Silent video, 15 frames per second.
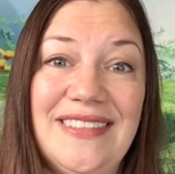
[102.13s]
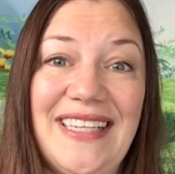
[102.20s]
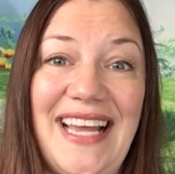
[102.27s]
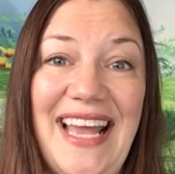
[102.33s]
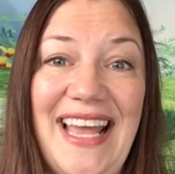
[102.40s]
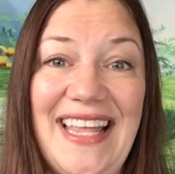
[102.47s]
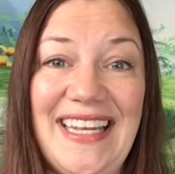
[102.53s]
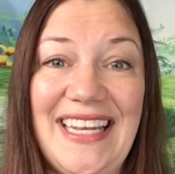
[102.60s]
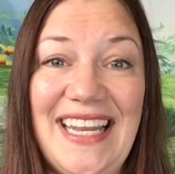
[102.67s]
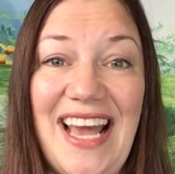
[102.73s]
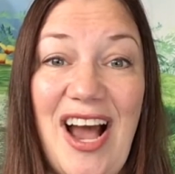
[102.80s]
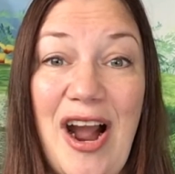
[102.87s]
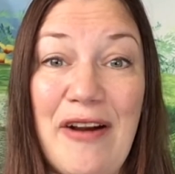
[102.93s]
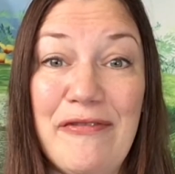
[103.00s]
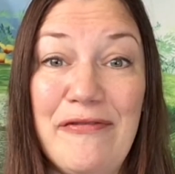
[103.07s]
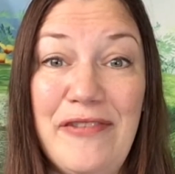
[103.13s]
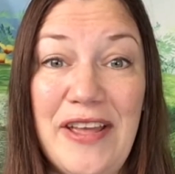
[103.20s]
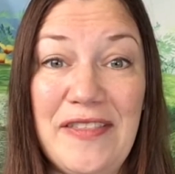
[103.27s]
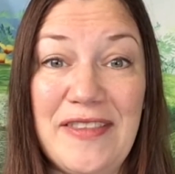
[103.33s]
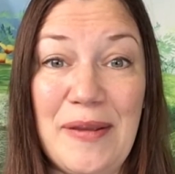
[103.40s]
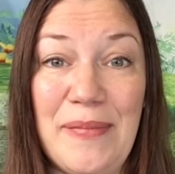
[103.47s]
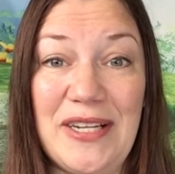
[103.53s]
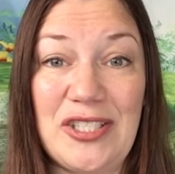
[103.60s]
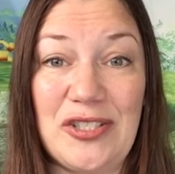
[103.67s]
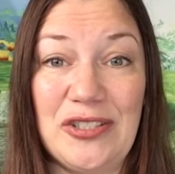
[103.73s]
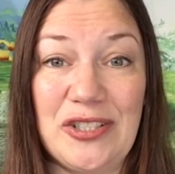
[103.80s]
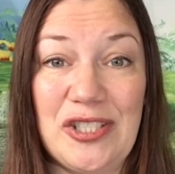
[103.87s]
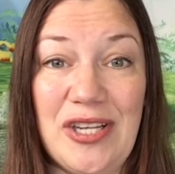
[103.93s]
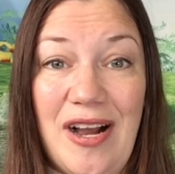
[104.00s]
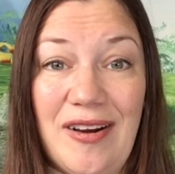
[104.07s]
And our fifth dimensional
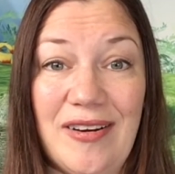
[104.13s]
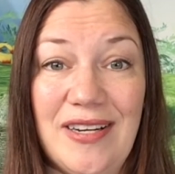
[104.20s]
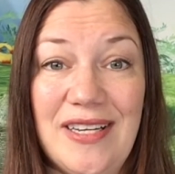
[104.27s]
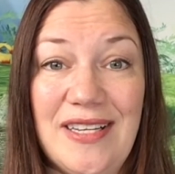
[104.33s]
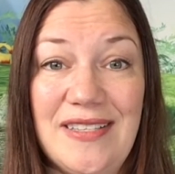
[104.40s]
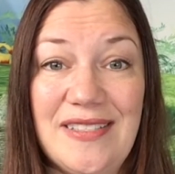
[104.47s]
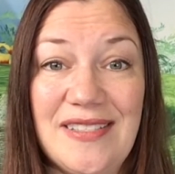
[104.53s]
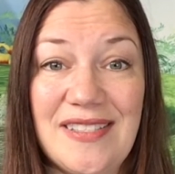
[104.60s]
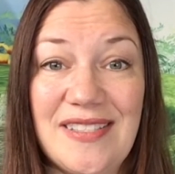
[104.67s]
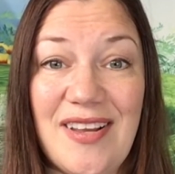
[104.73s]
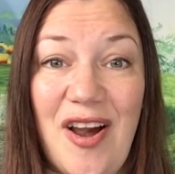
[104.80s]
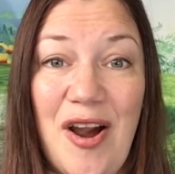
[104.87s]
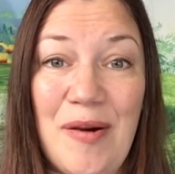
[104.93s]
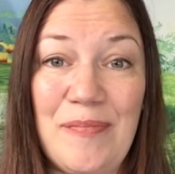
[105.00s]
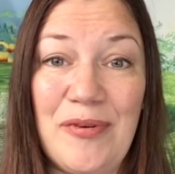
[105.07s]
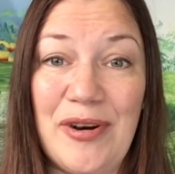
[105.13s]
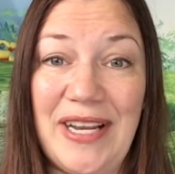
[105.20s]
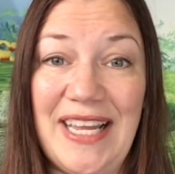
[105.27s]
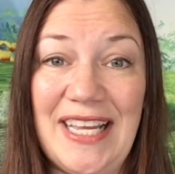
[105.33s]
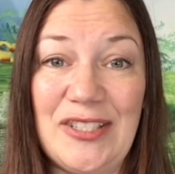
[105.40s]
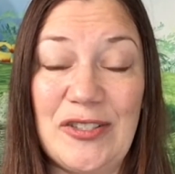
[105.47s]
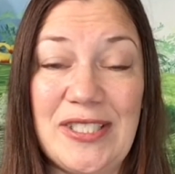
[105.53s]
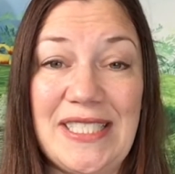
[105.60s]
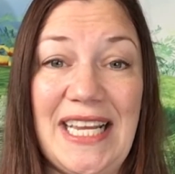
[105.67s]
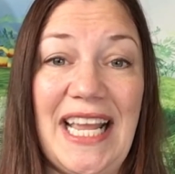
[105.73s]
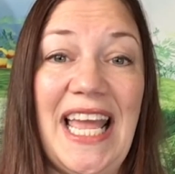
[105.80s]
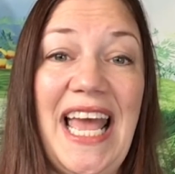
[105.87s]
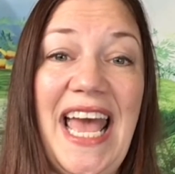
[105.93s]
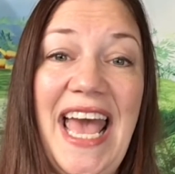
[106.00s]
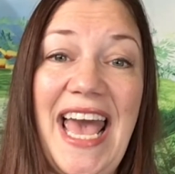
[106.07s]
chakras are pretty interesting.
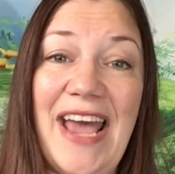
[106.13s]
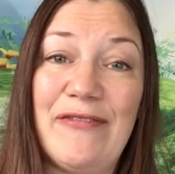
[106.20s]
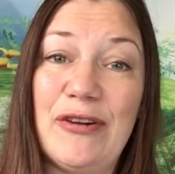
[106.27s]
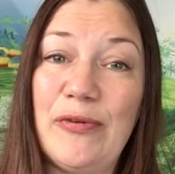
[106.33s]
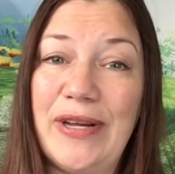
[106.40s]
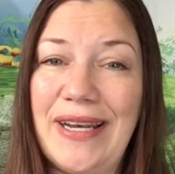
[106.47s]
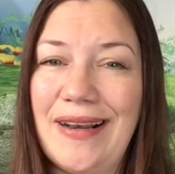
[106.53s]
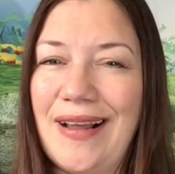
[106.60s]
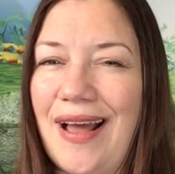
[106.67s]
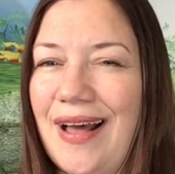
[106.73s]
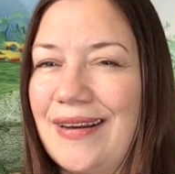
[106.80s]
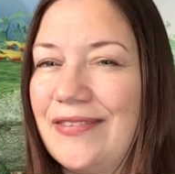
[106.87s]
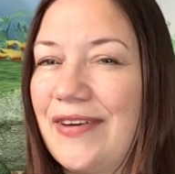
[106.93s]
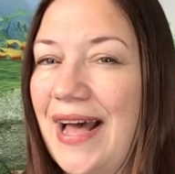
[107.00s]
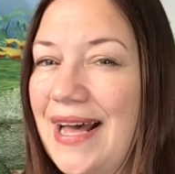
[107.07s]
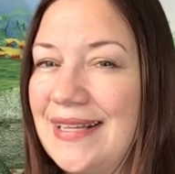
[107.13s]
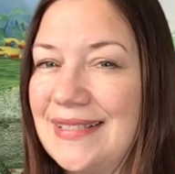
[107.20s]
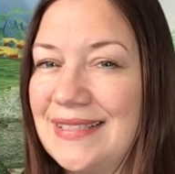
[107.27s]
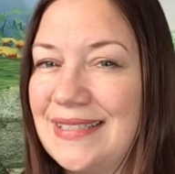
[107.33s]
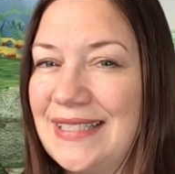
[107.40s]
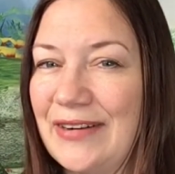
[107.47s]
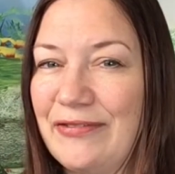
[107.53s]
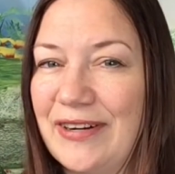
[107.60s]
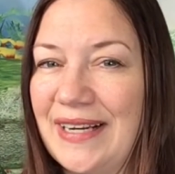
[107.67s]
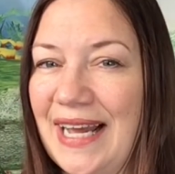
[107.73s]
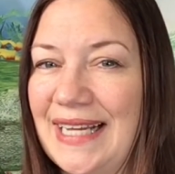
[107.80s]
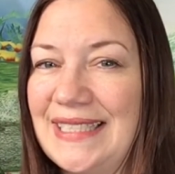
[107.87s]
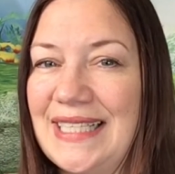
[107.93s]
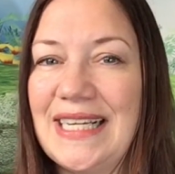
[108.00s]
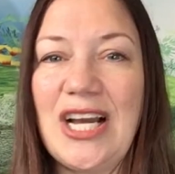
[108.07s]
Everyone kind of has a different
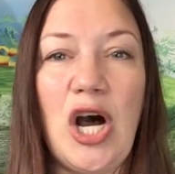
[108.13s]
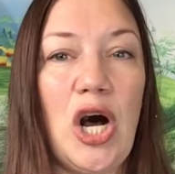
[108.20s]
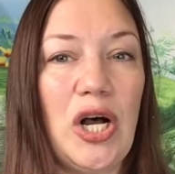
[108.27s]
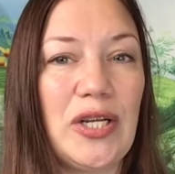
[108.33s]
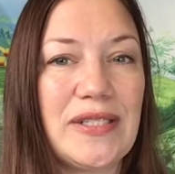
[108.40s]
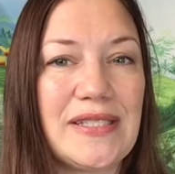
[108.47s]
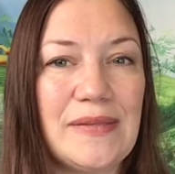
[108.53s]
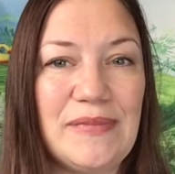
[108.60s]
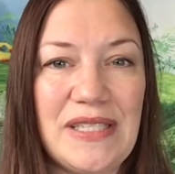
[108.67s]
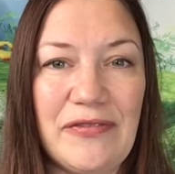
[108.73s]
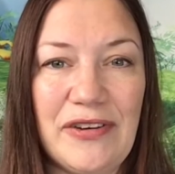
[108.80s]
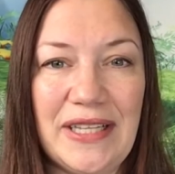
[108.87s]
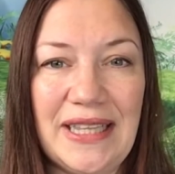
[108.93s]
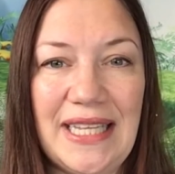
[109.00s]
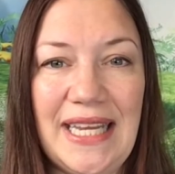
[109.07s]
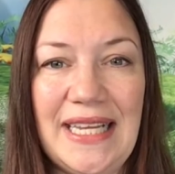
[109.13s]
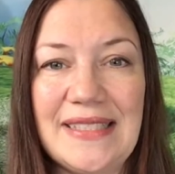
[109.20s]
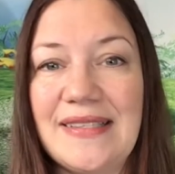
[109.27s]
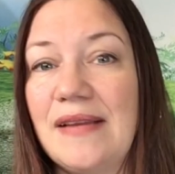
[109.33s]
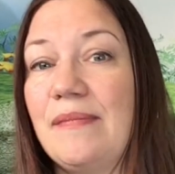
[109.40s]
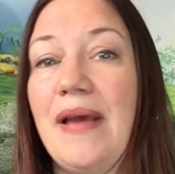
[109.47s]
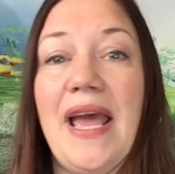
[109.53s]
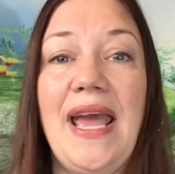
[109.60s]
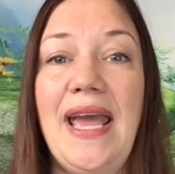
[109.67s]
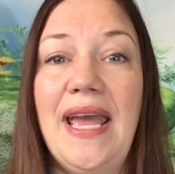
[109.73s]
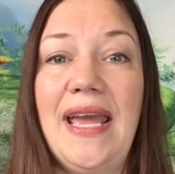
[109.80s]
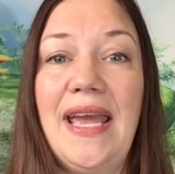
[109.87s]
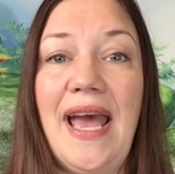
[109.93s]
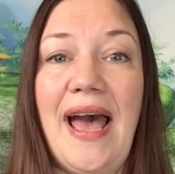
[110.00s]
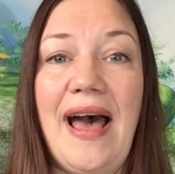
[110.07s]
idea, calls them different things, and
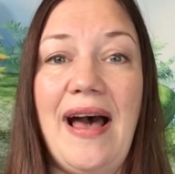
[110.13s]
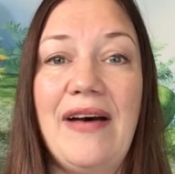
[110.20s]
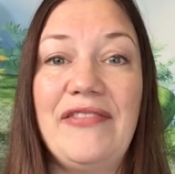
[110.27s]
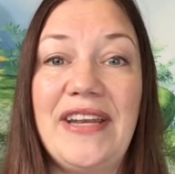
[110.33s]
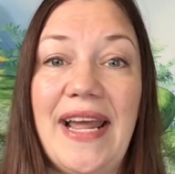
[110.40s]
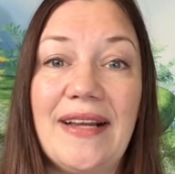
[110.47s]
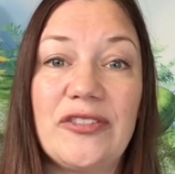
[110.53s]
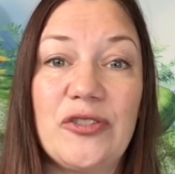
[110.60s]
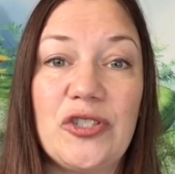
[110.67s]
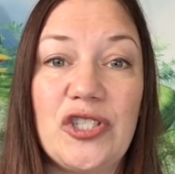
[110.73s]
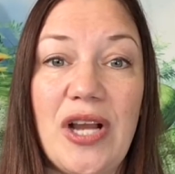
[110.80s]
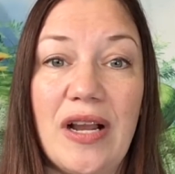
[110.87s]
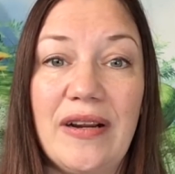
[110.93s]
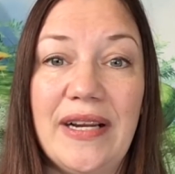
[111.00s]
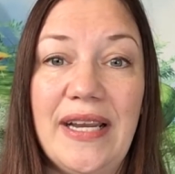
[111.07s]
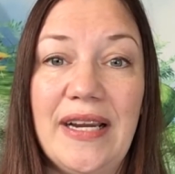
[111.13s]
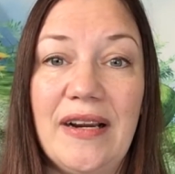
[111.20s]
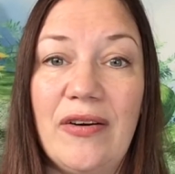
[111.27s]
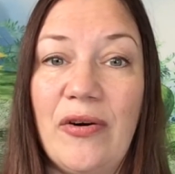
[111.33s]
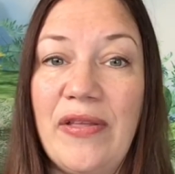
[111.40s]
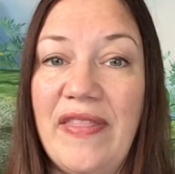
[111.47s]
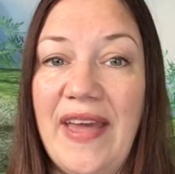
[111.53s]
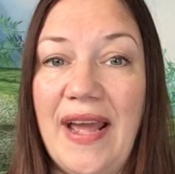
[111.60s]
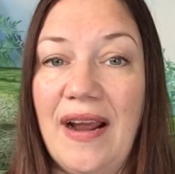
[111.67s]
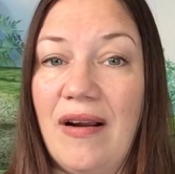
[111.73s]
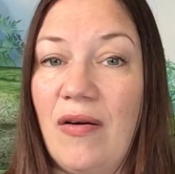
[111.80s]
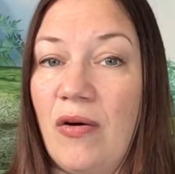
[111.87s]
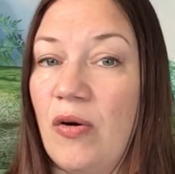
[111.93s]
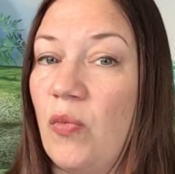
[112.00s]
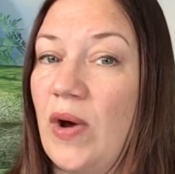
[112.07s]
may have an extra chakra here or there
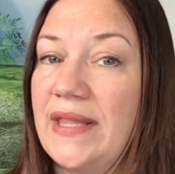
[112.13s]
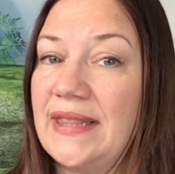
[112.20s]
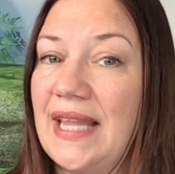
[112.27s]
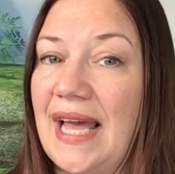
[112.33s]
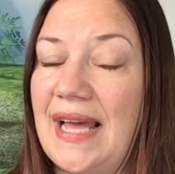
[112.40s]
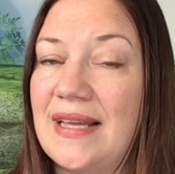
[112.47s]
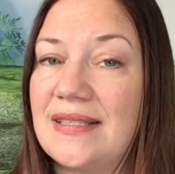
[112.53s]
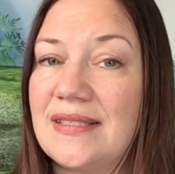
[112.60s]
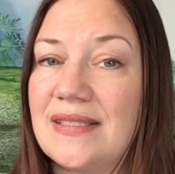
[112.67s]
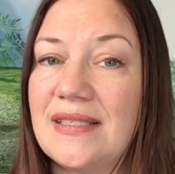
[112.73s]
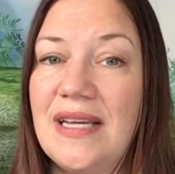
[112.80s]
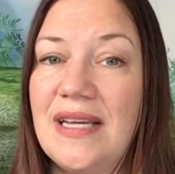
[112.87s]
or one less.